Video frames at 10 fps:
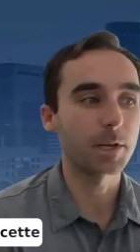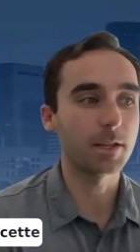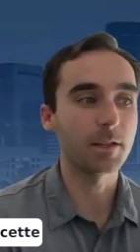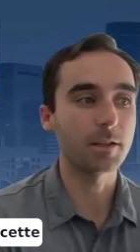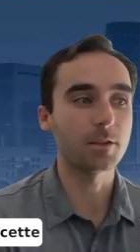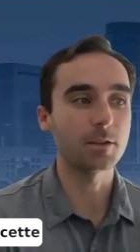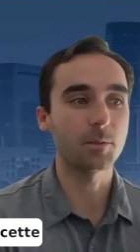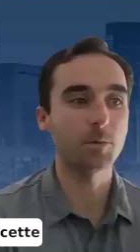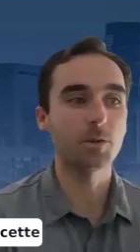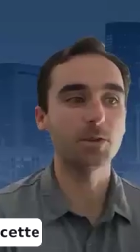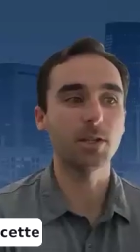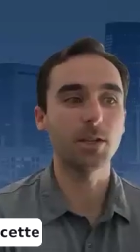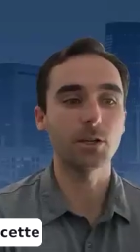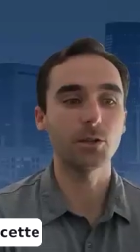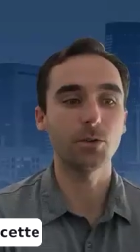But I think that some of those
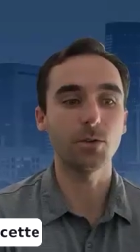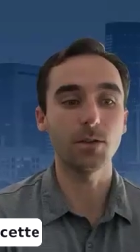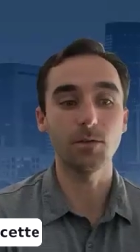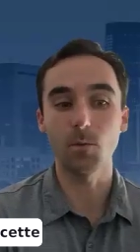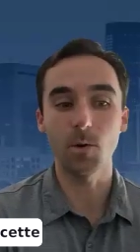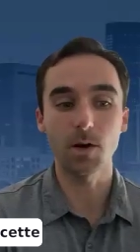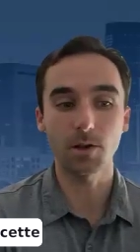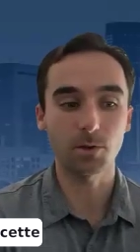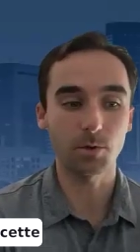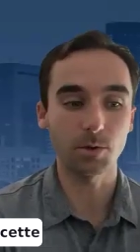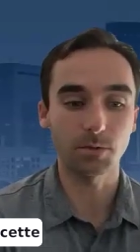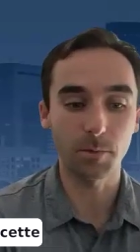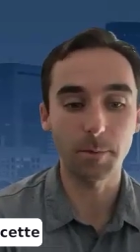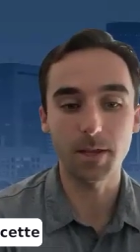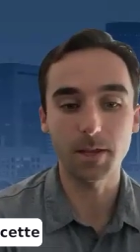initial even walkthroughs
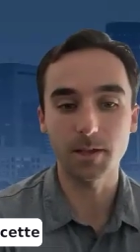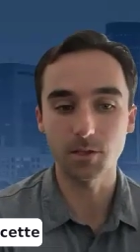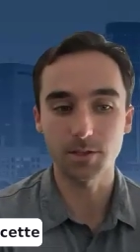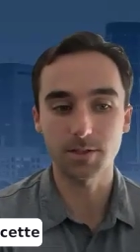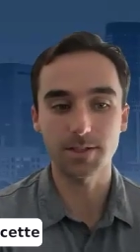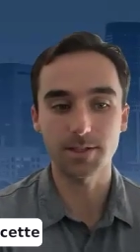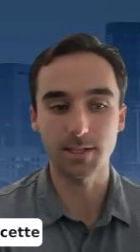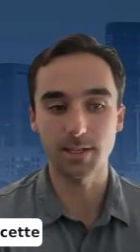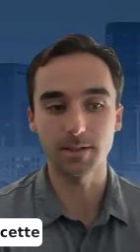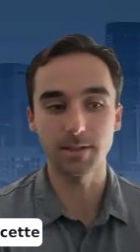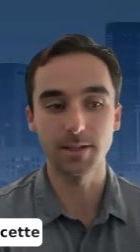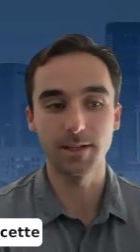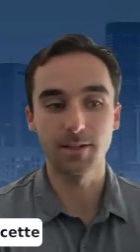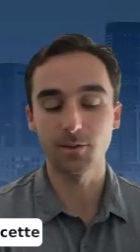for me and just seeing